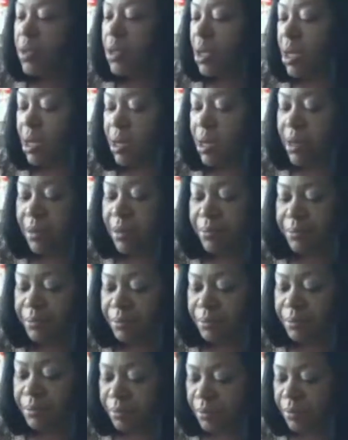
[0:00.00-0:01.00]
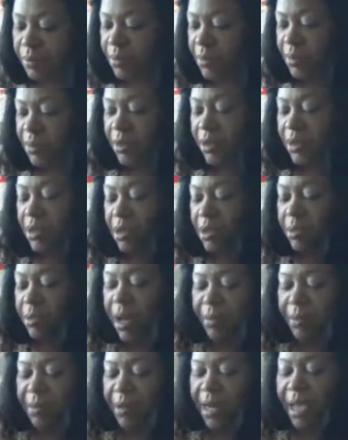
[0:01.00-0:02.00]
I'm just gonna
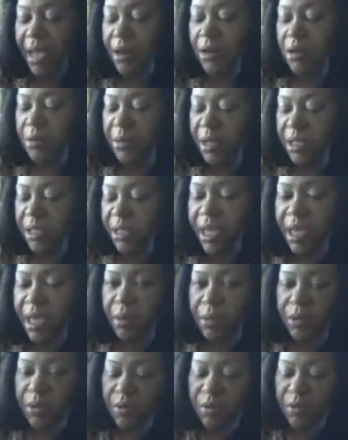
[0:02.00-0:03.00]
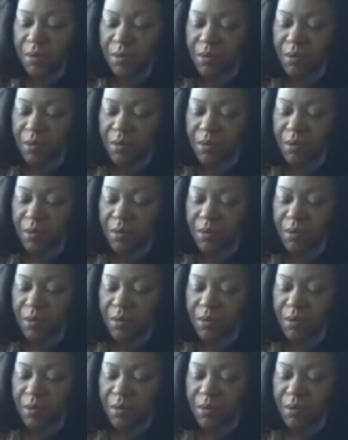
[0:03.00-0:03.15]
pop it out on my table.